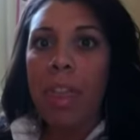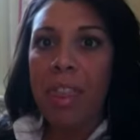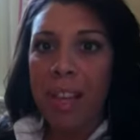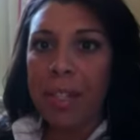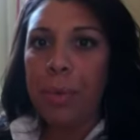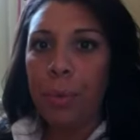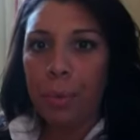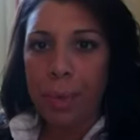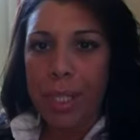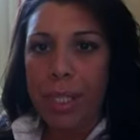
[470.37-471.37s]
this
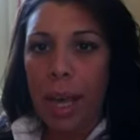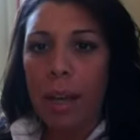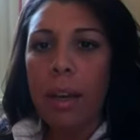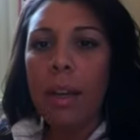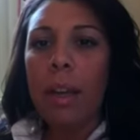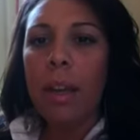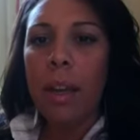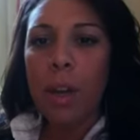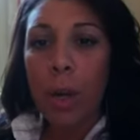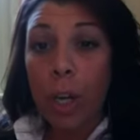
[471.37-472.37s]
reset
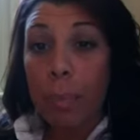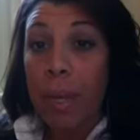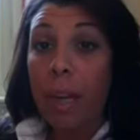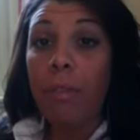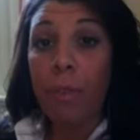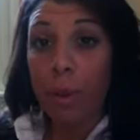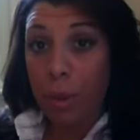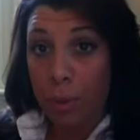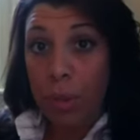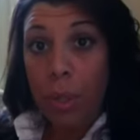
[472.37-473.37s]
could be for
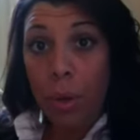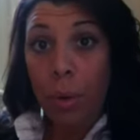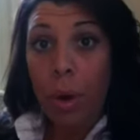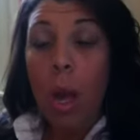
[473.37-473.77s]
you too.